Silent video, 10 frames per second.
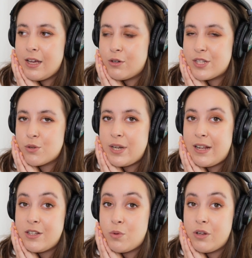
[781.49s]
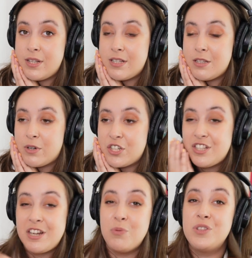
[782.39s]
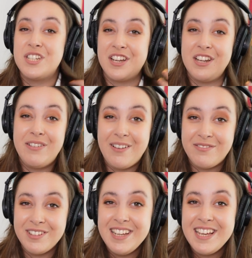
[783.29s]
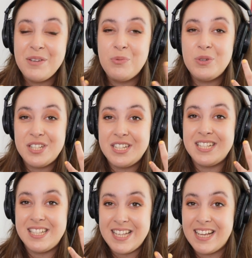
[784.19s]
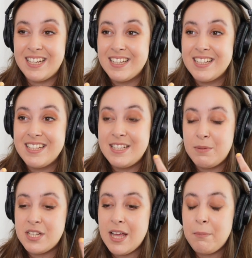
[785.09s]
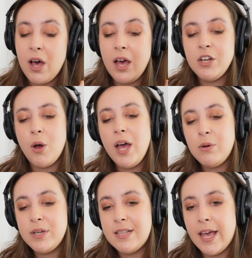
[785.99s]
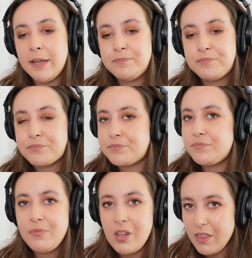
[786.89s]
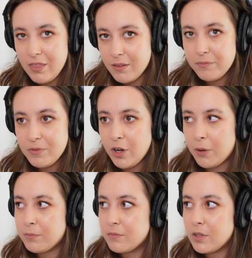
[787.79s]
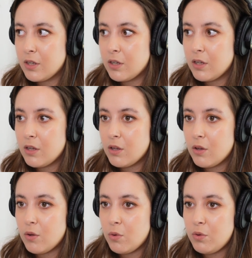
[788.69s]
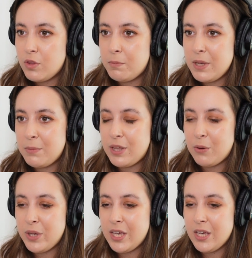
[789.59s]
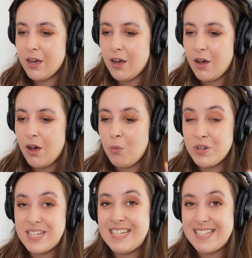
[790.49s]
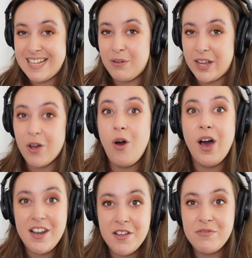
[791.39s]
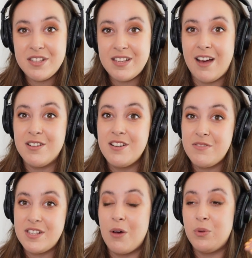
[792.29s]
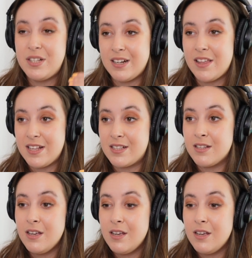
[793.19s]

Chris Cornell is one of his inspirations, and he wanted to sing similar to that. But, you know, I always say, you know, the people that we are wanting to sound like, oh, I love this sound, I want to sing like this.